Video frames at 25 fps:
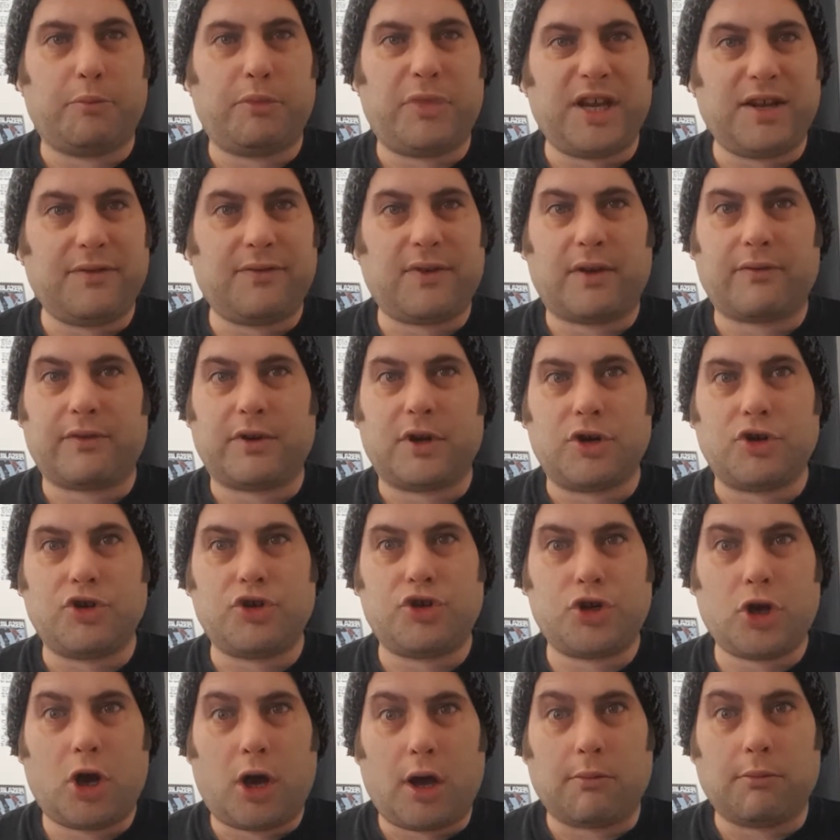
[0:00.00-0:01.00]
Beef Oven a
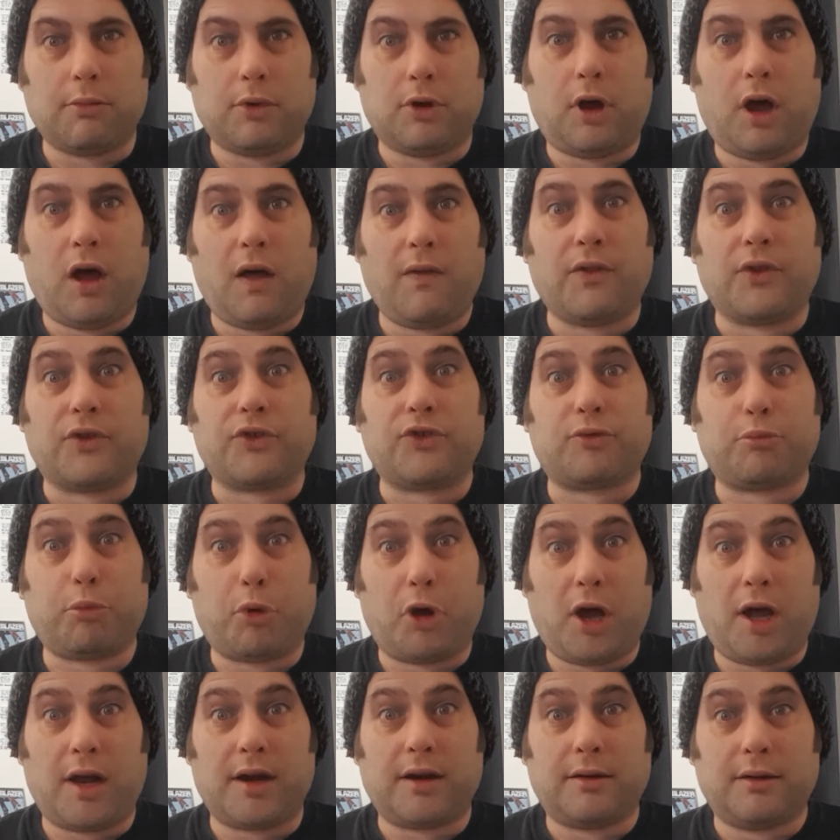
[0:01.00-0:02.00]
job on the
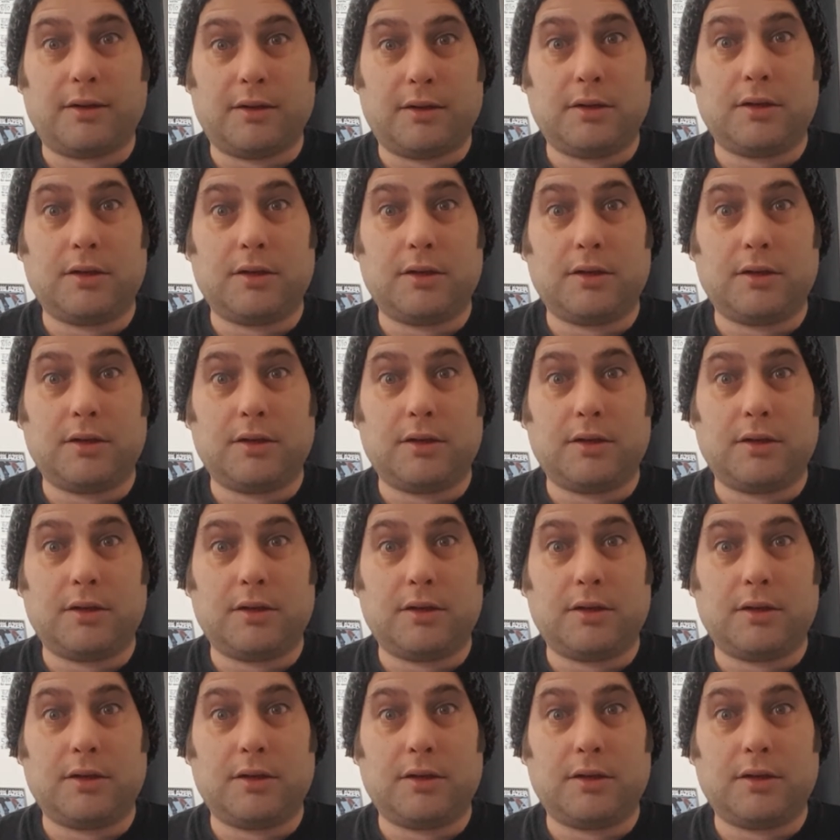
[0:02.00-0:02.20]
spot.